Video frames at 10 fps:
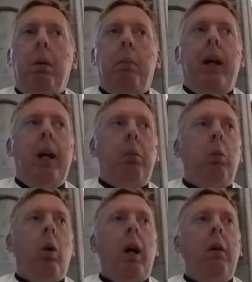but
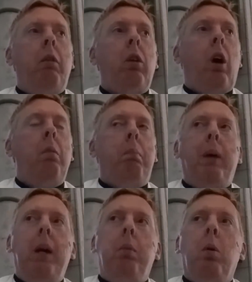perhaps why don't
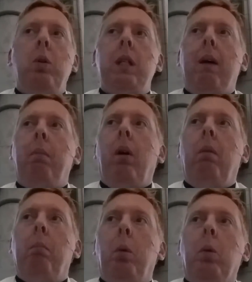people jump
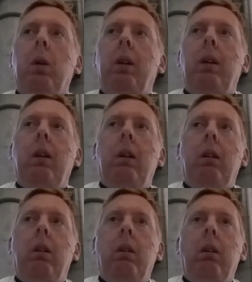on board
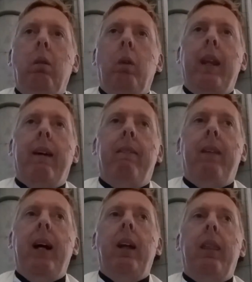with our
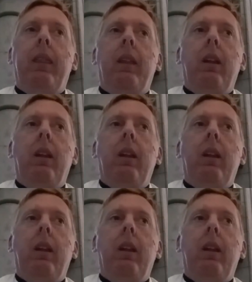faith?